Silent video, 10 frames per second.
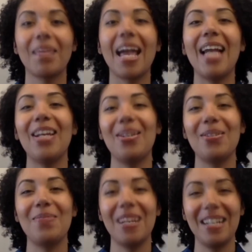Hello,
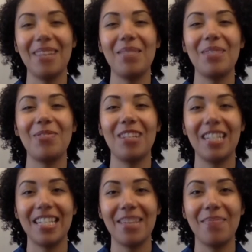my name is Farida
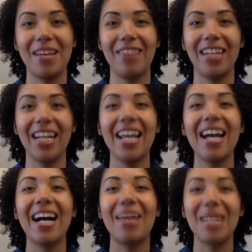Danmeri.
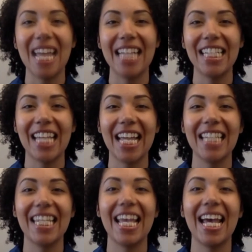I'm an
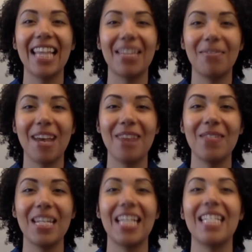educator and the founder
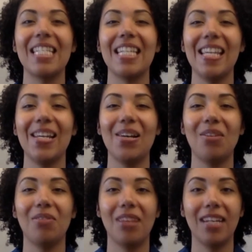and CEO of
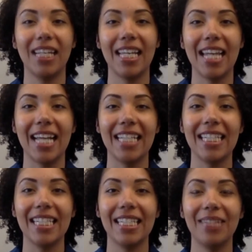Learning
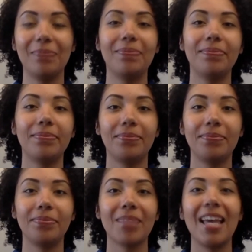Connected.
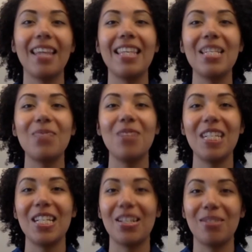This
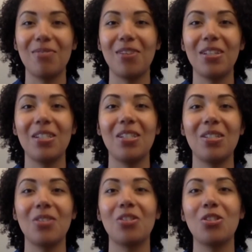video focuses
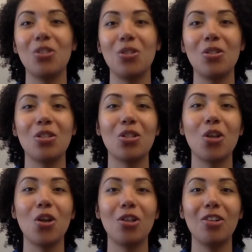on students
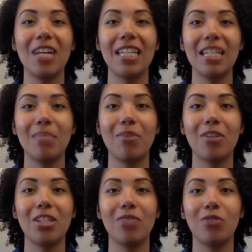co-creating
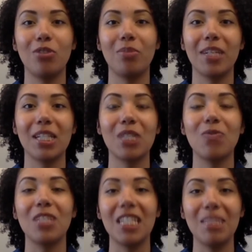project rubrics for
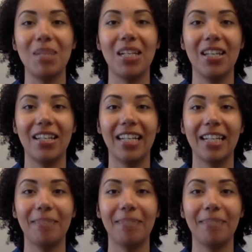deeper learning.